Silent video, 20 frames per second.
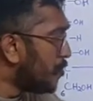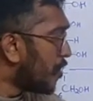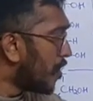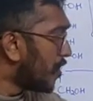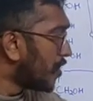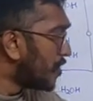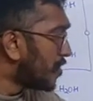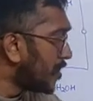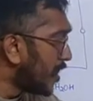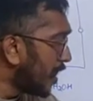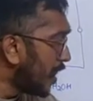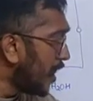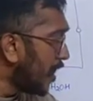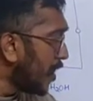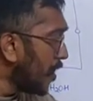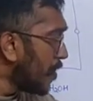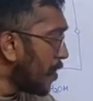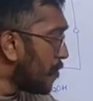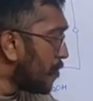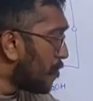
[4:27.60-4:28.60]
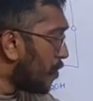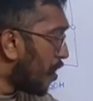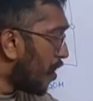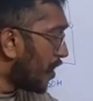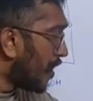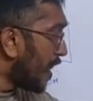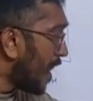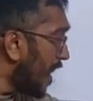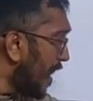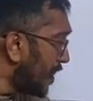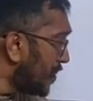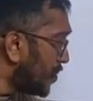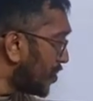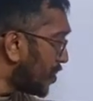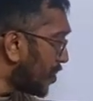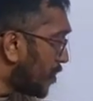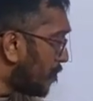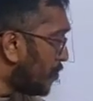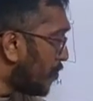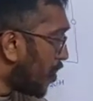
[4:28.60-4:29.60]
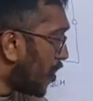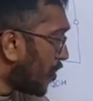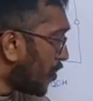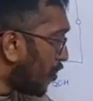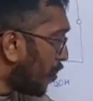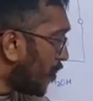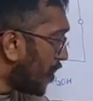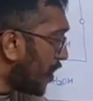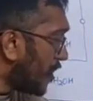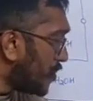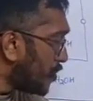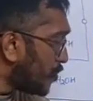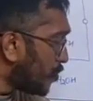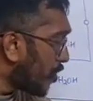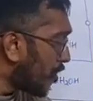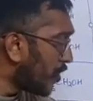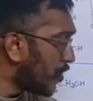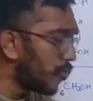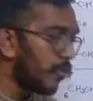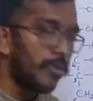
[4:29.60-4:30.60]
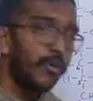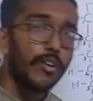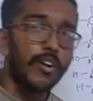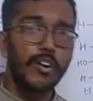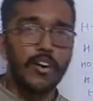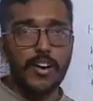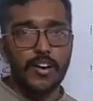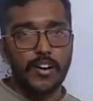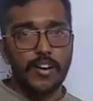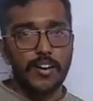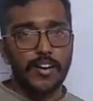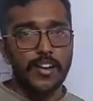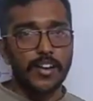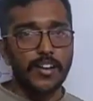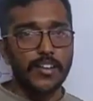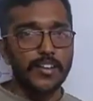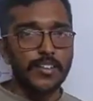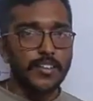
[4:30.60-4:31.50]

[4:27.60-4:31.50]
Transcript: bond C bond H bond OH bond OR.